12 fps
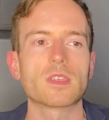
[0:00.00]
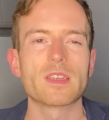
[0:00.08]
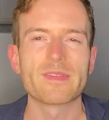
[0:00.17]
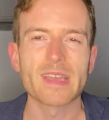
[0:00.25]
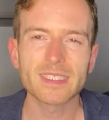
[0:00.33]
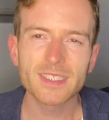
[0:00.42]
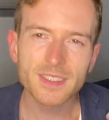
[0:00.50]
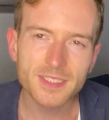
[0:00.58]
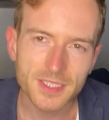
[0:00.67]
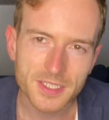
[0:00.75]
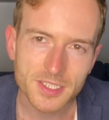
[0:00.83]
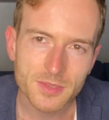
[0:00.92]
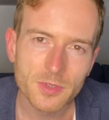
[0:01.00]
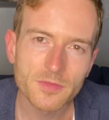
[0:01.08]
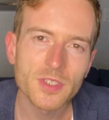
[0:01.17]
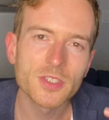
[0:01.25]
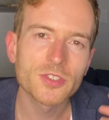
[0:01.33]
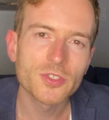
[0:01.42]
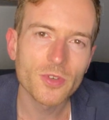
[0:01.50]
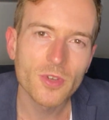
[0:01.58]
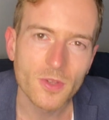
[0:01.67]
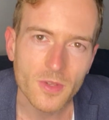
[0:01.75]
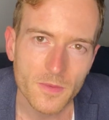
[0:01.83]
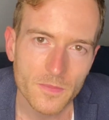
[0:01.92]
And that's a system of
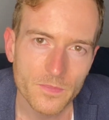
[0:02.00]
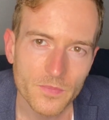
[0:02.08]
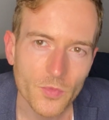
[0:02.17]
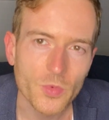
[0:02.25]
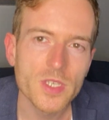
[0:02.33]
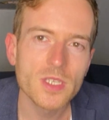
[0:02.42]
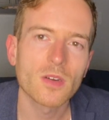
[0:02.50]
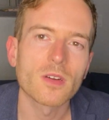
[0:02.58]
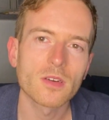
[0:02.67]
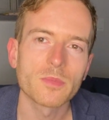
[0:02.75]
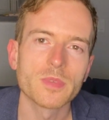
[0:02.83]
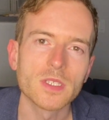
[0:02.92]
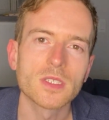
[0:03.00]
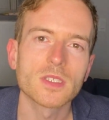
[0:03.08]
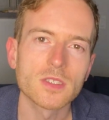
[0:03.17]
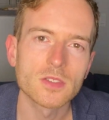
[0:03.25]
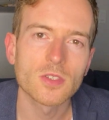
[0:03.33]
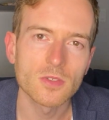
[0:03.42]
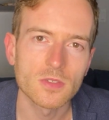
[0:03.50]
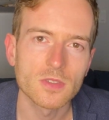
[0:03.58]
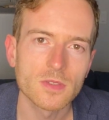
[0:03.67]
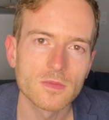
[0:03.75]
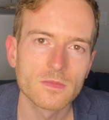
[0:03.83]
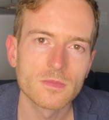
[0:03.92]
control. We are being controlled
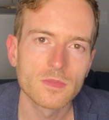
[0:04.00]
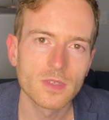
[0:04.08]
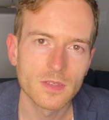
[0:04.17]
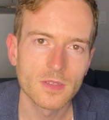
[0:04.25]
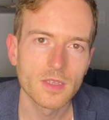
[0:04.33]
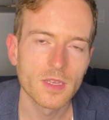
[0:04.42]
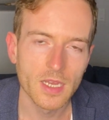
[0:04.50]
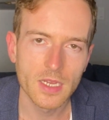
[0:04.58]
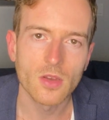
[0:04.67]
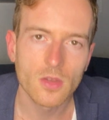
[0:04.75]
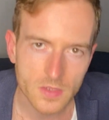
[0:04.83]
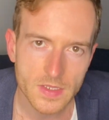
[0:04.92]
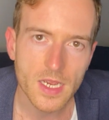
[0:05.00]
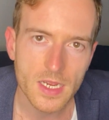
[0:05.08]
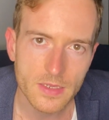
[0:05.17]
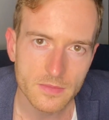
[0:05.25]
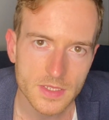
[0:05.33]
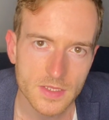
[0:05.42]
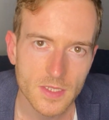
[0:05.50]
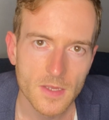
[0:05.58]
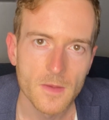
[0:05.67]
at all times.